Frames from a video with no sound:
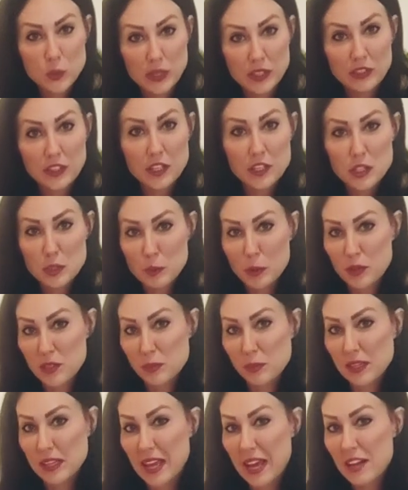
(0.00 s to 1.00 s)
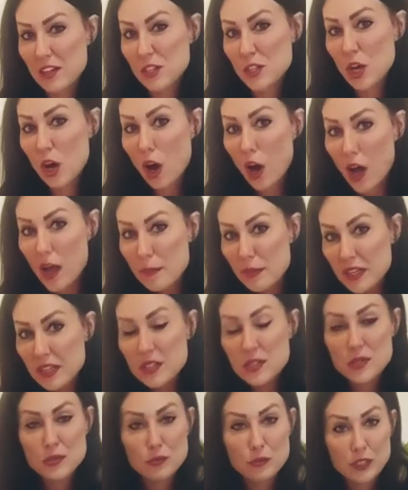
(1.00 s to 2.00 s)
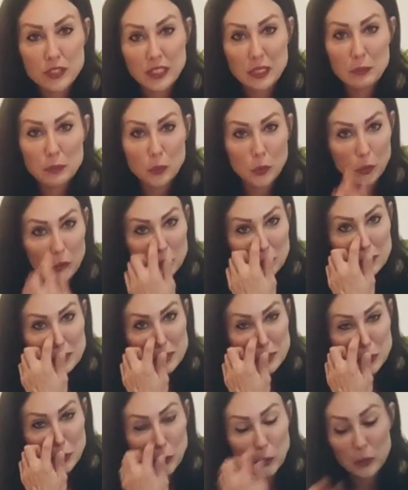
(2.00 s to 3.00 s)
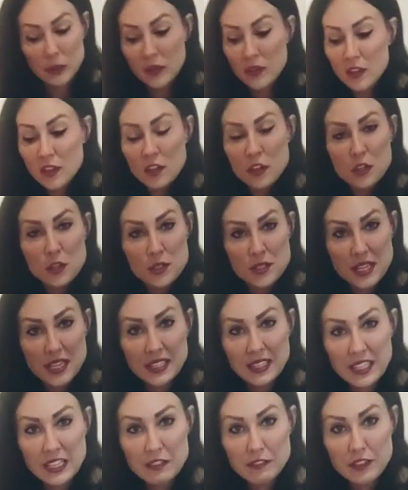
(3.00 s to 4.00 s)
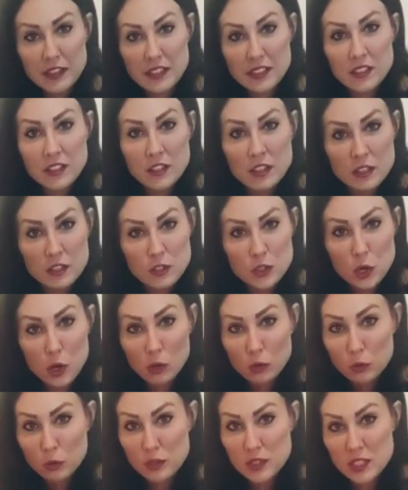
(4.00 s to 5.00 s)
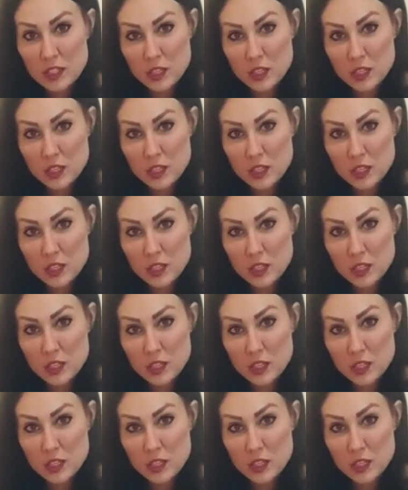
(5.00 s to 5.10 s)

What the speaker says: quickly as you possibly can. Timing is really important. So you say leave it, dog looks